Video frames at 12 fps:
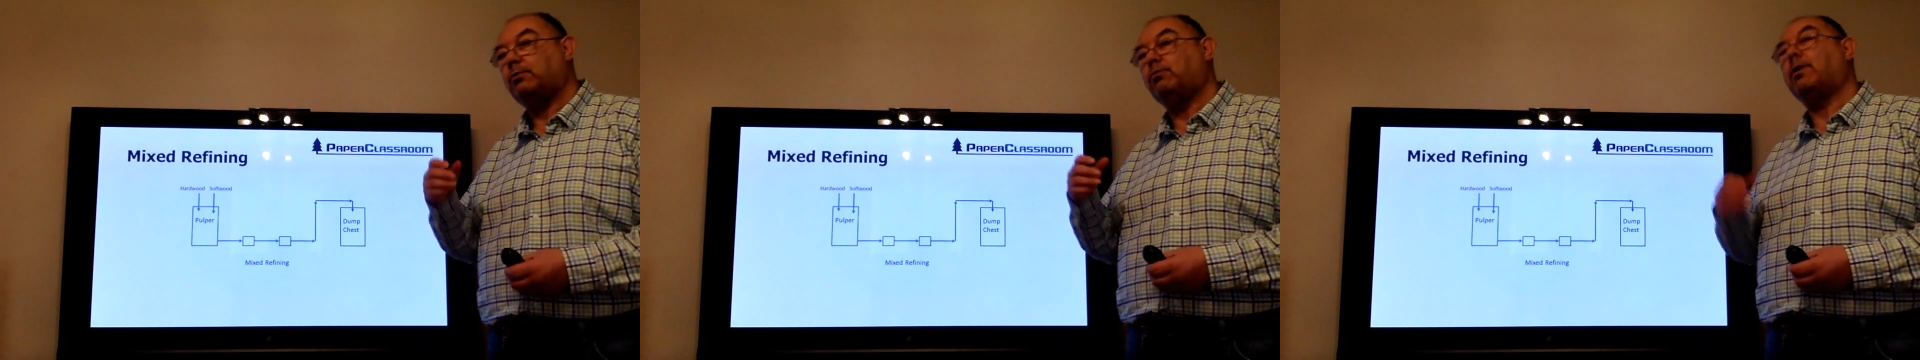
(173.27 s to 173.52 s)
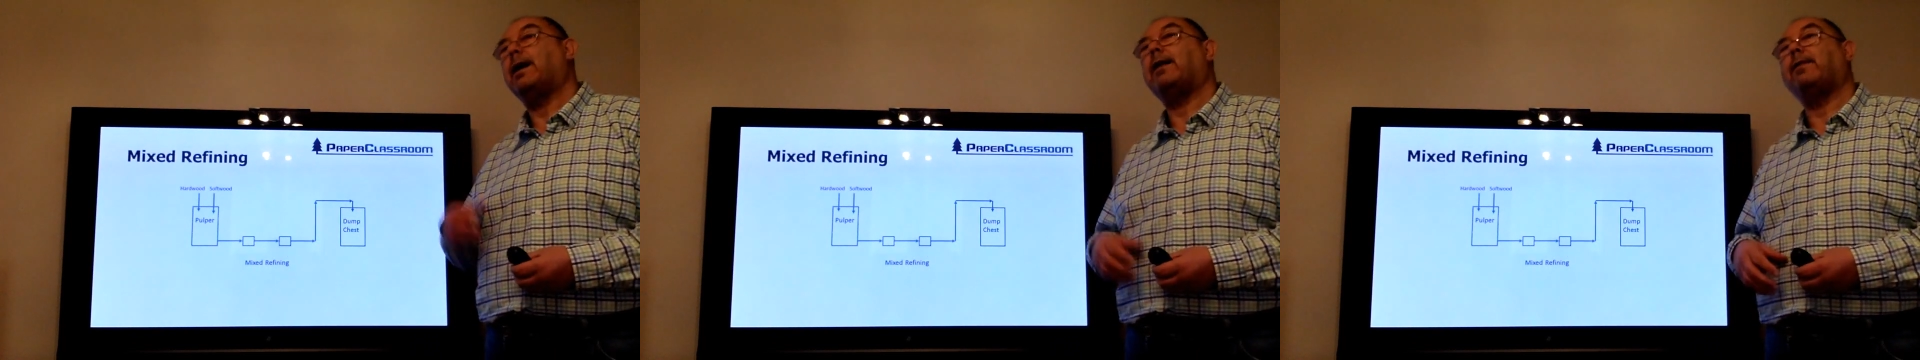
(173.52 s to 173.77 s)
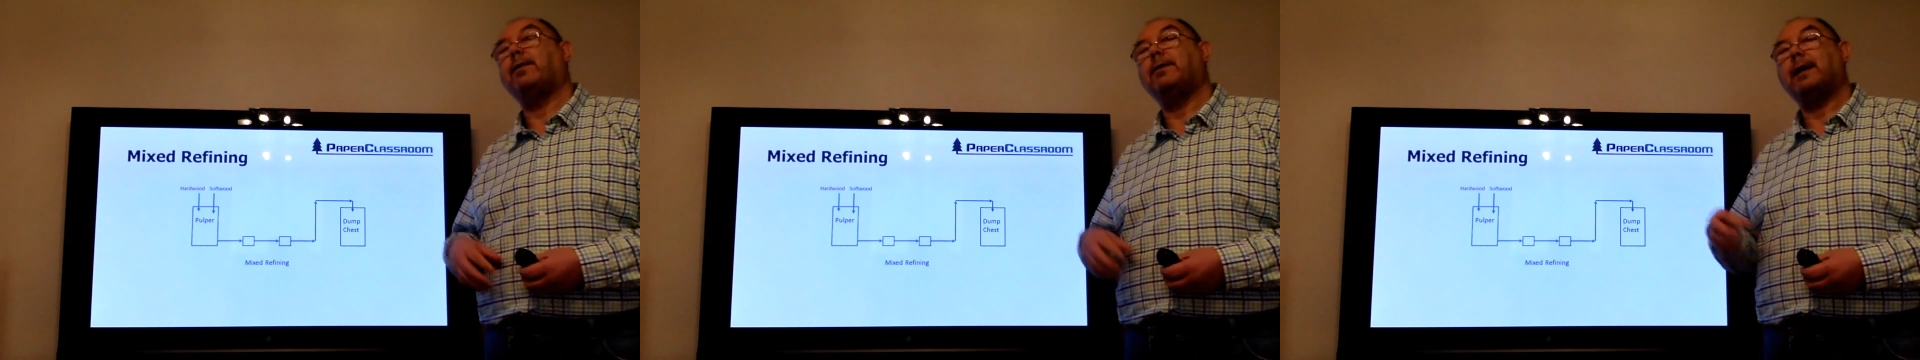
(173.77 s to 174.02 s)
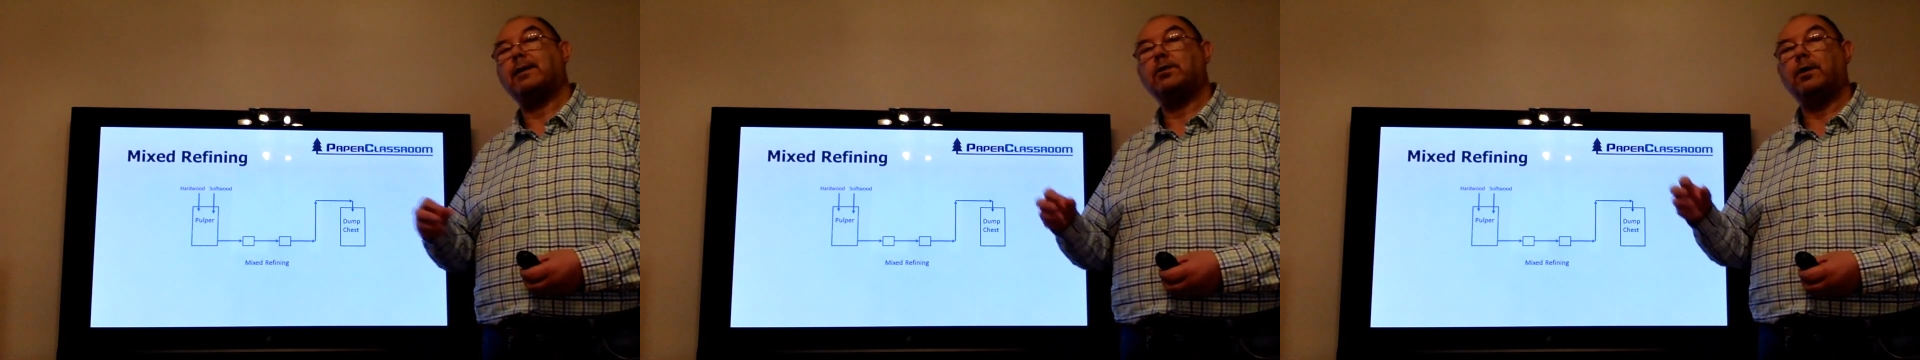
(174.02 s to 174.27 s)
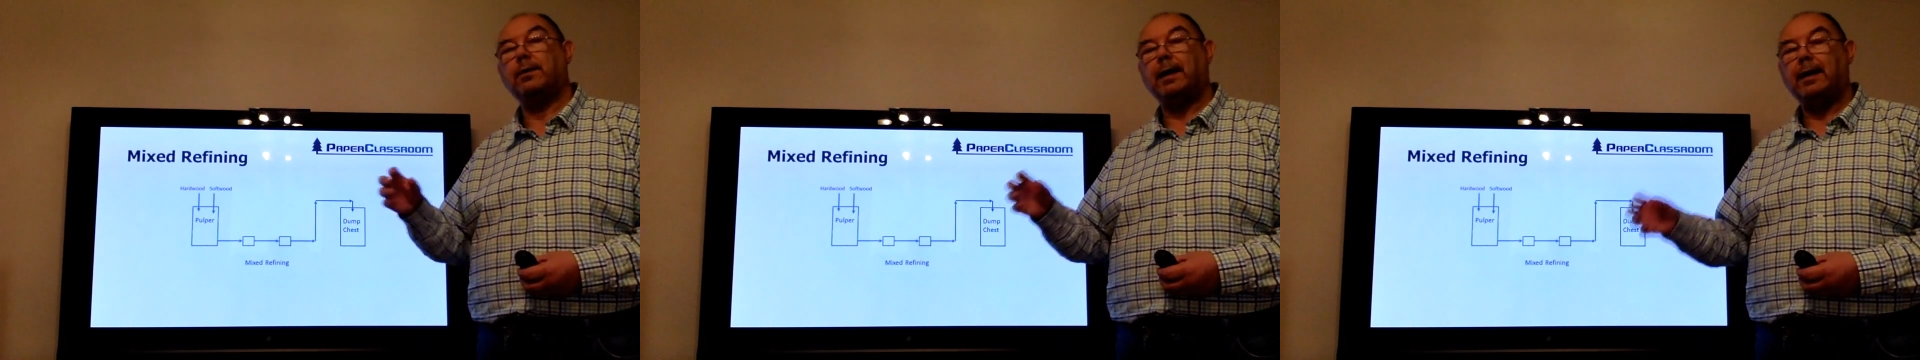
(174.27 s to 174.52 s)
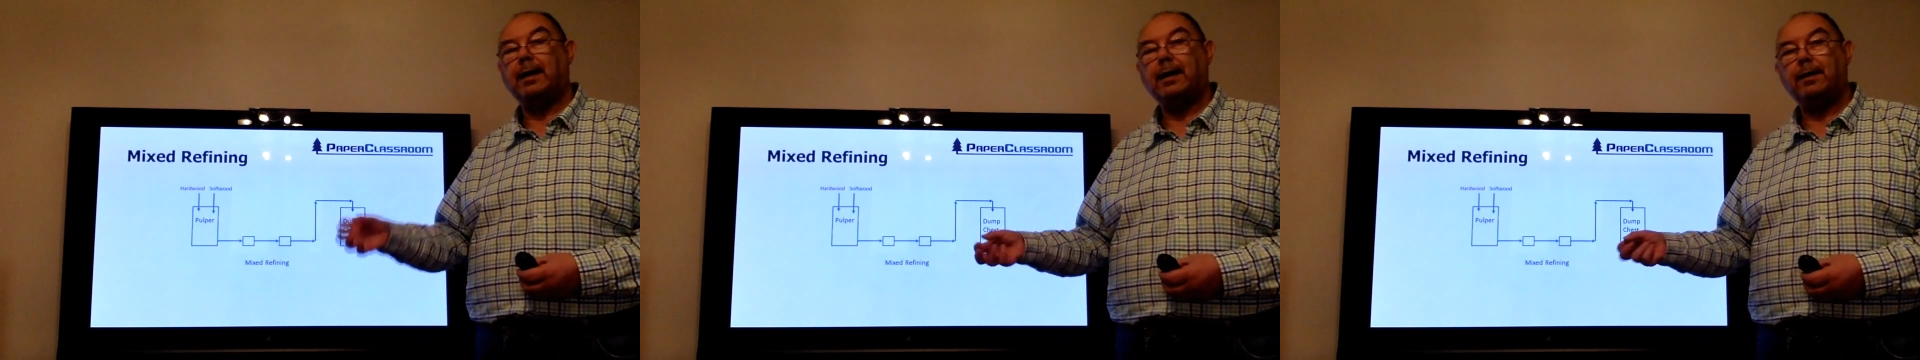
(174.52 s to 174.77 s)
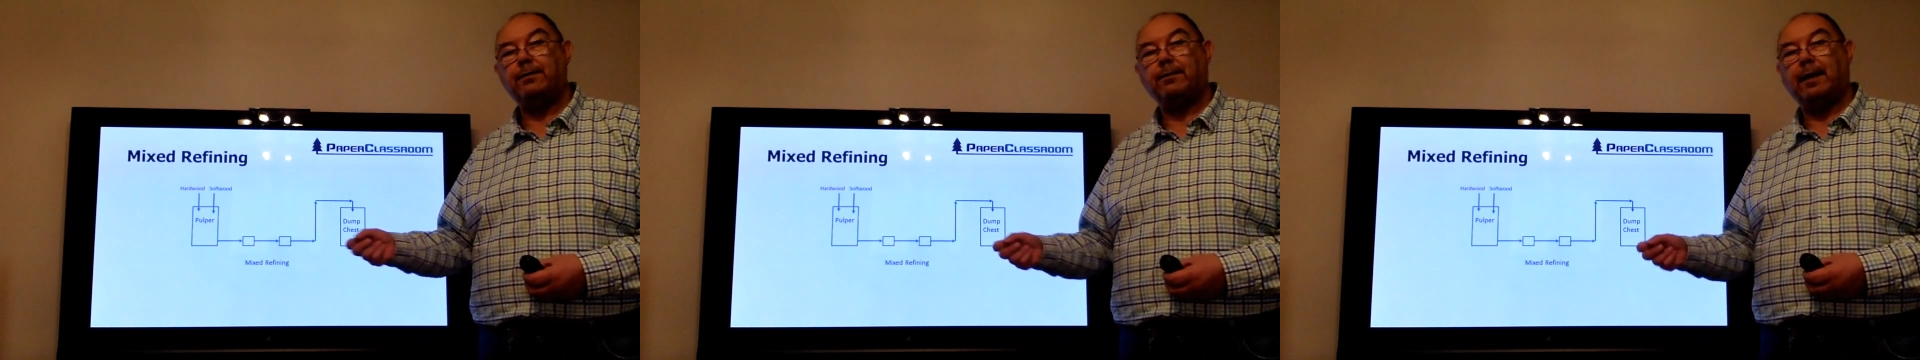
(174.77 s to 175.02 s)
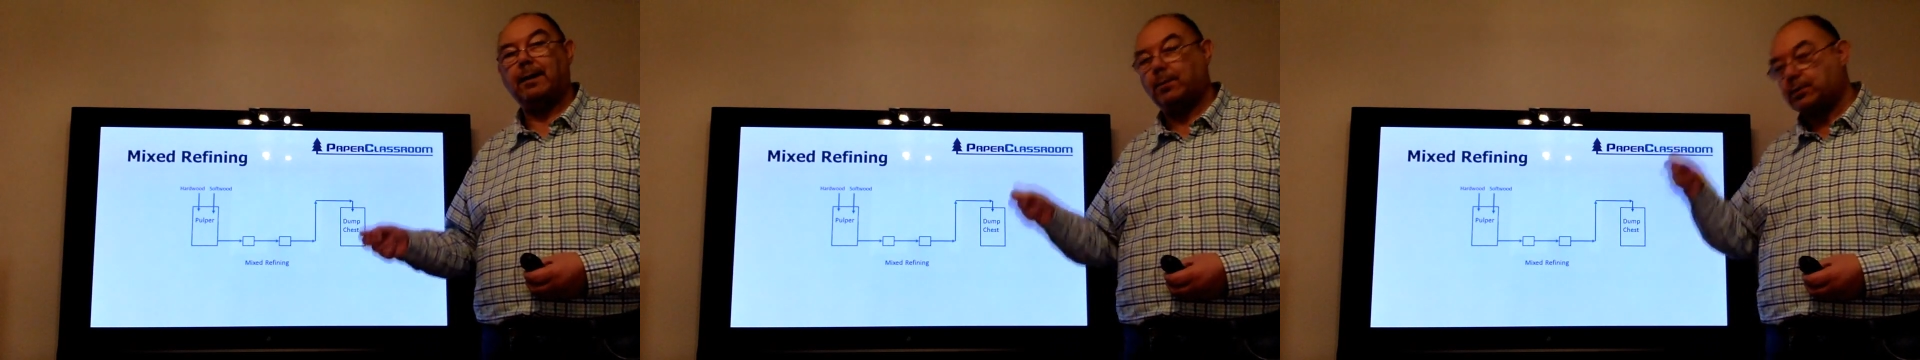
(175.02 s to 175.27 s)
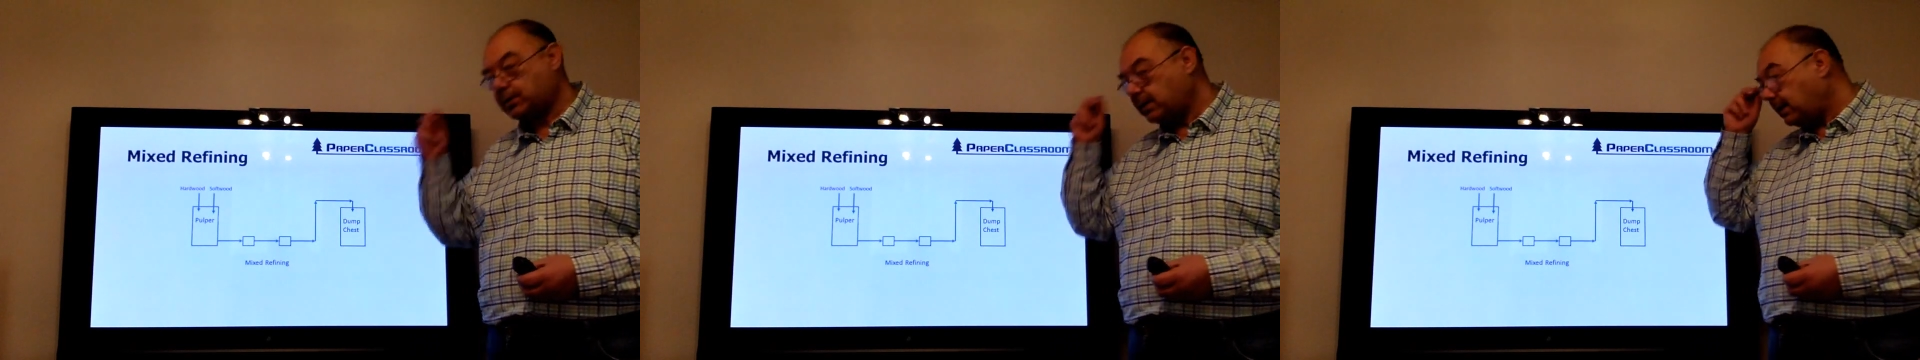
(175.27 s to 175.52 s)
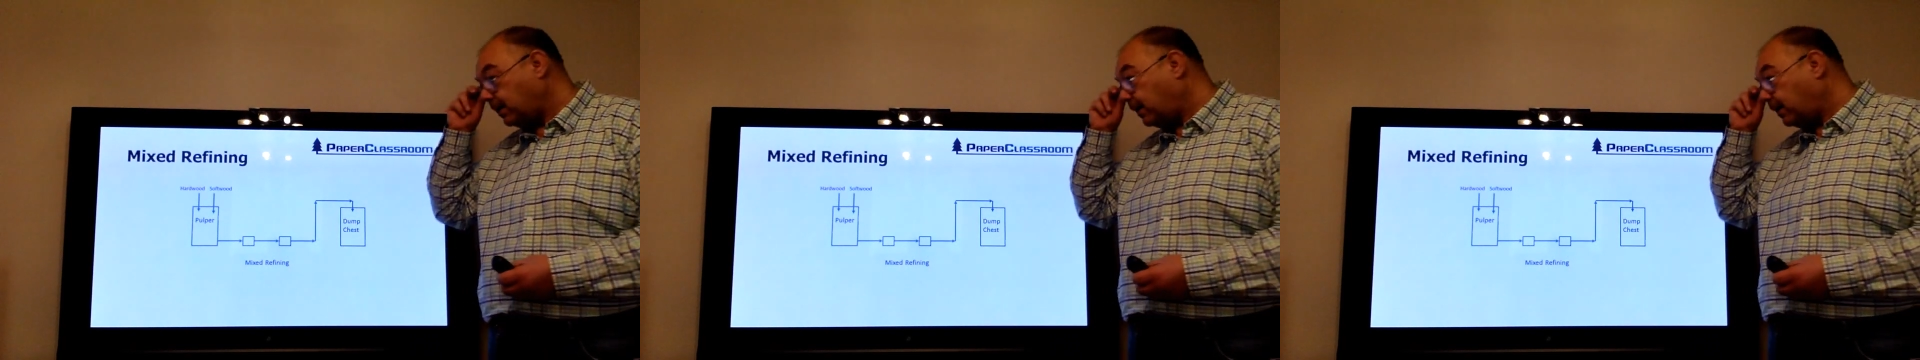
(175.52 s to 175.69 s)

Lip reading: rather than act on the hard fibres.